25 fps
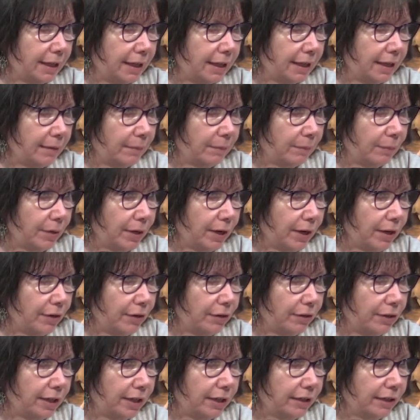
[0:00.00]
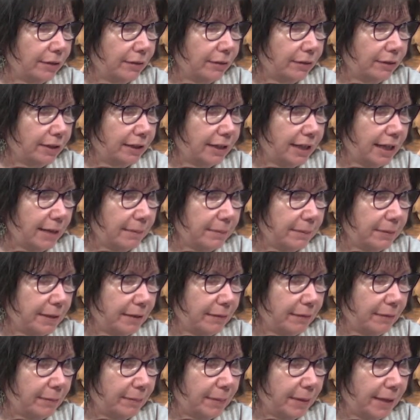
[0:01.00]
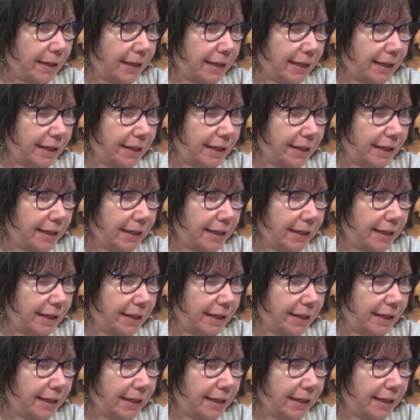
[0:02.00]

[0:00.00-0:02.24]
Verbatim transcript: Pray her down those steps, everybody.